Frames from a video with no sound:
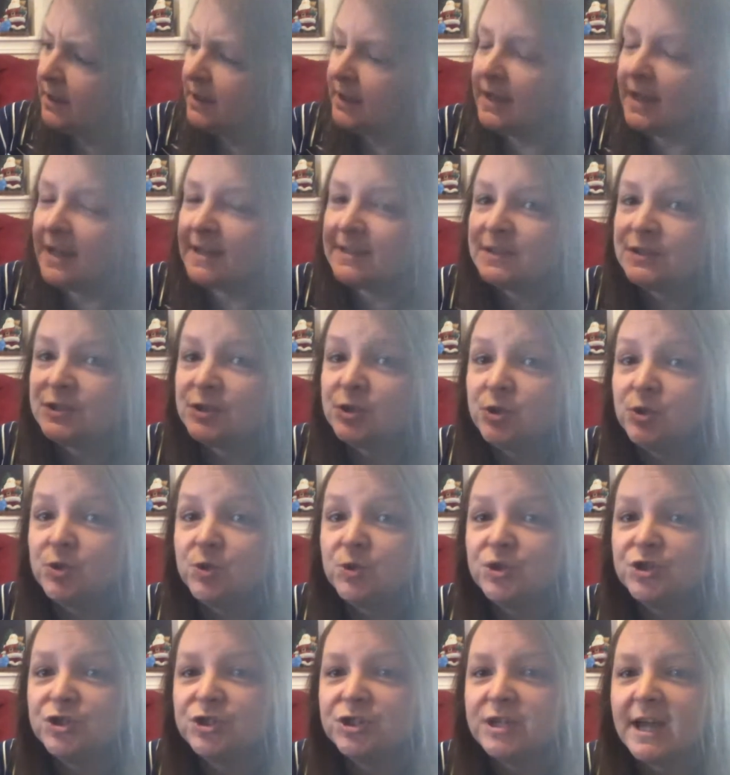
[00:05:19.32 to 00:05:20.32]
Guess whose
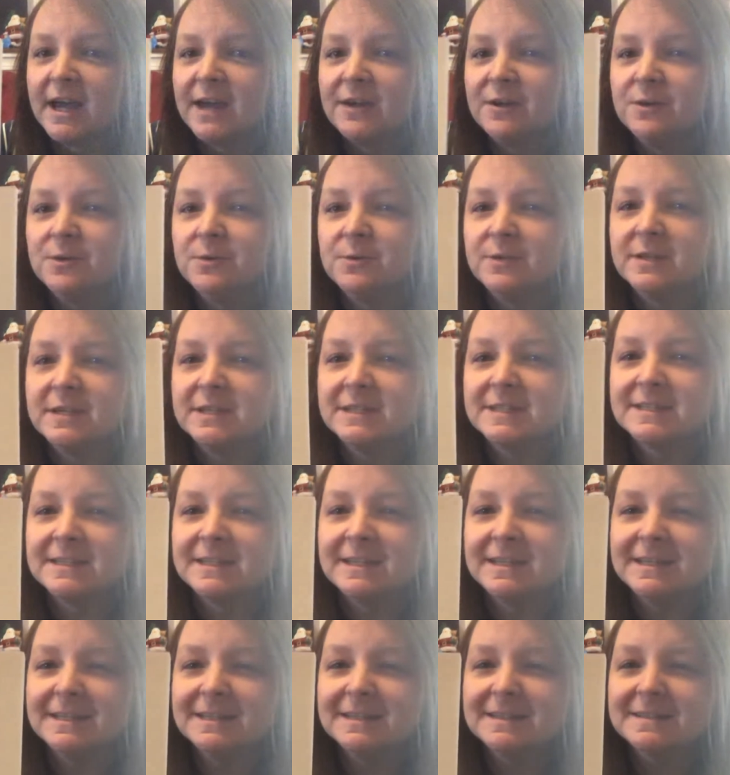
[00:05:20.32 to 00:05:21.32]
shadow this
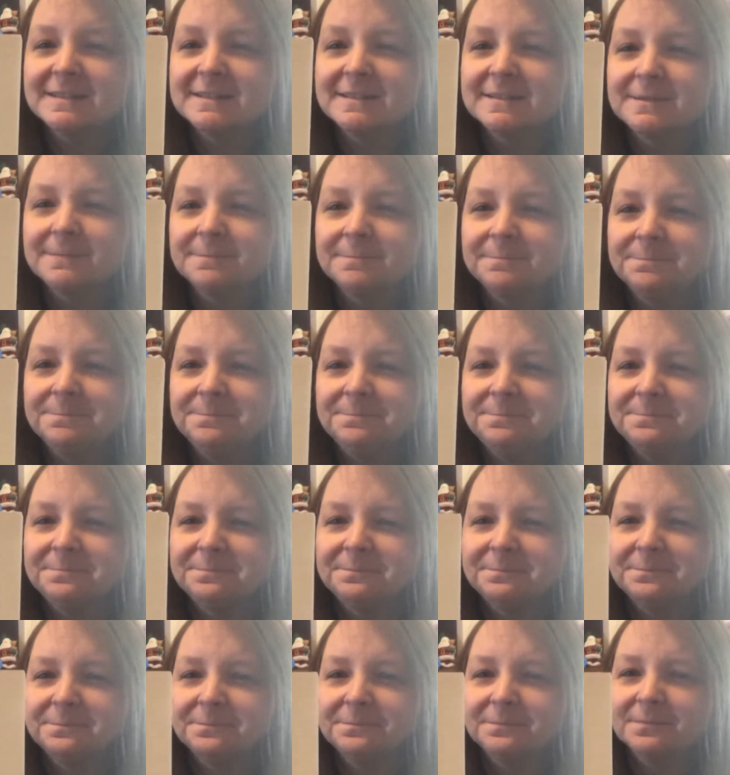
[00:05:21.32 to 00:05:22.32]
is?
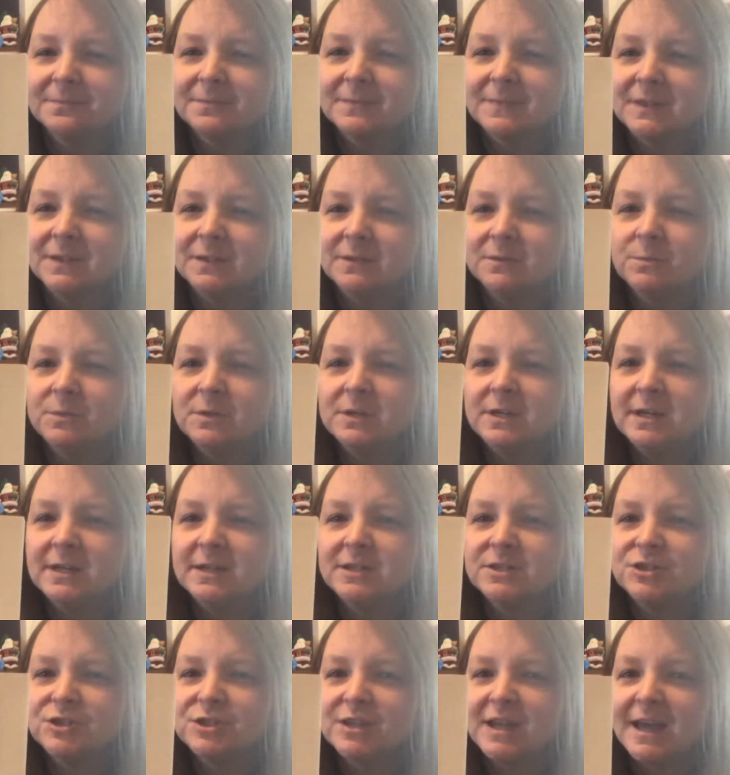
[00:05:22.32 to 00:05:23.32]
What kind of
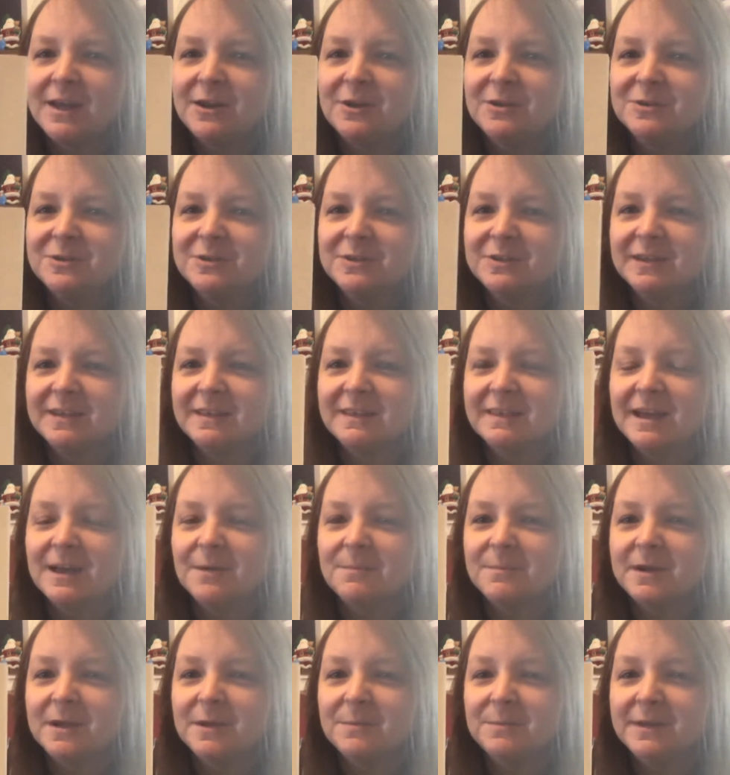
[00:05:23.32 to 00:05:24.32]
shadow do you think that
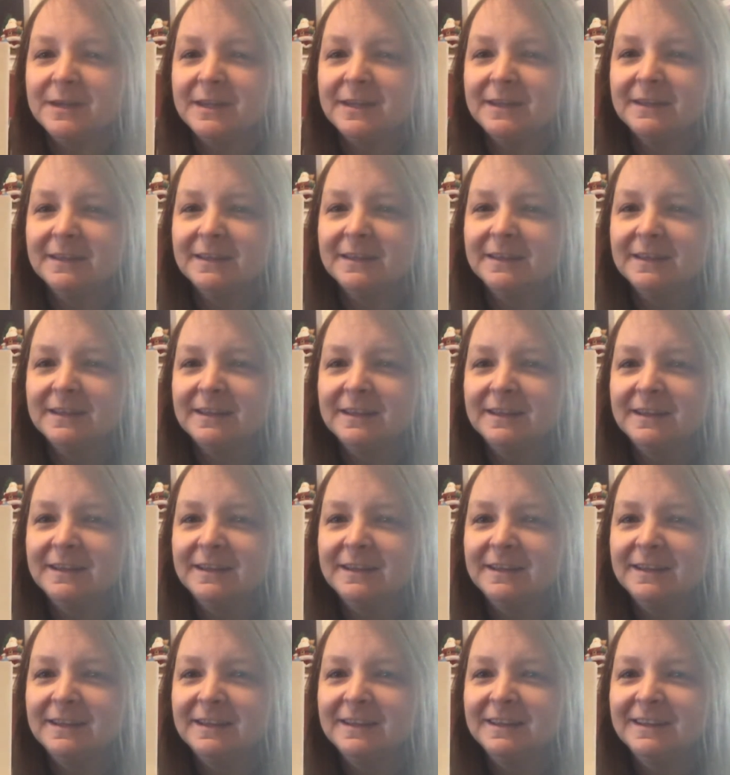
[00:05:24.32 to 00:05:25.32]
might be?
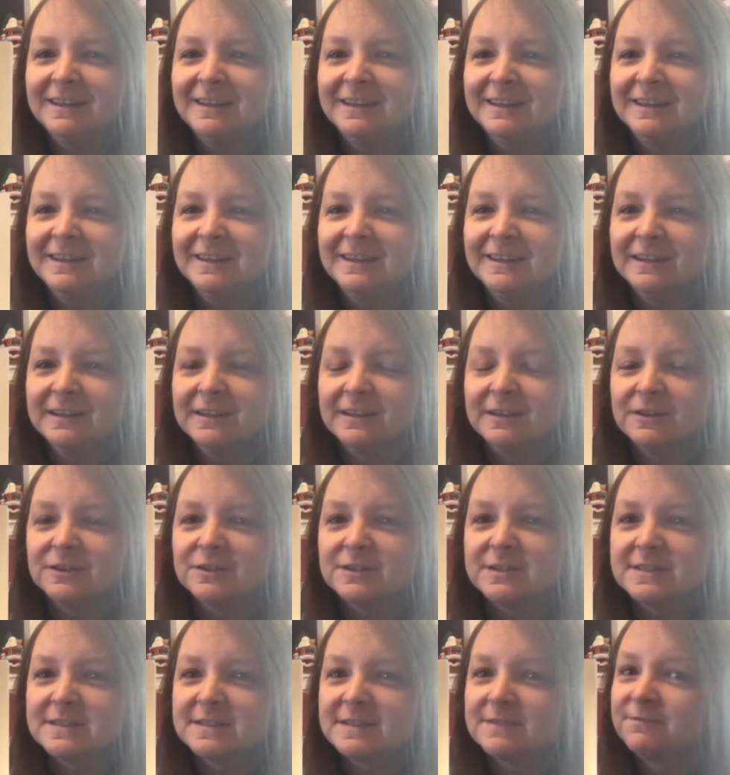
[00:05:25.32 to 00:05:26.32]

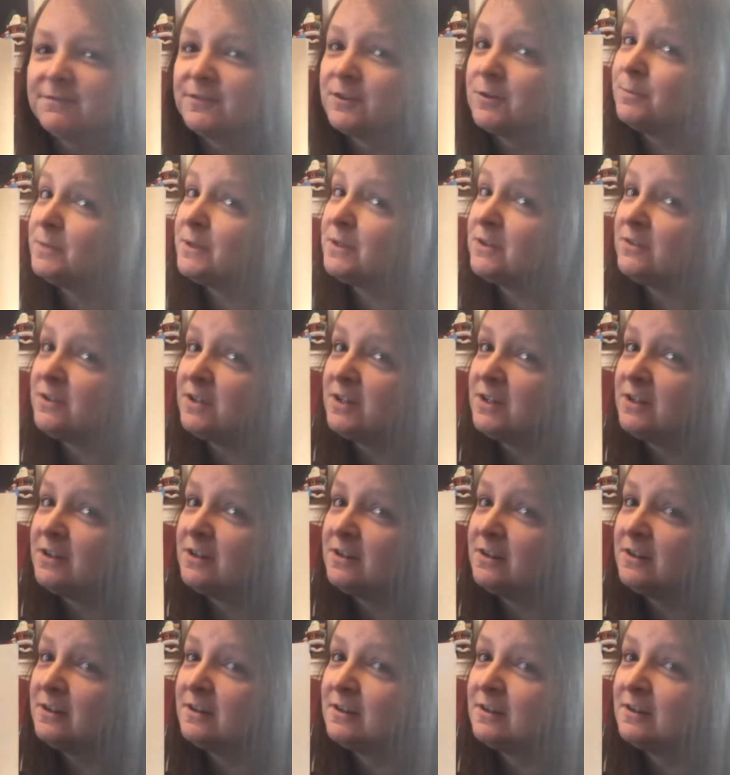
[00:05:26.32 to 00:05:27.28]
Looks familiar.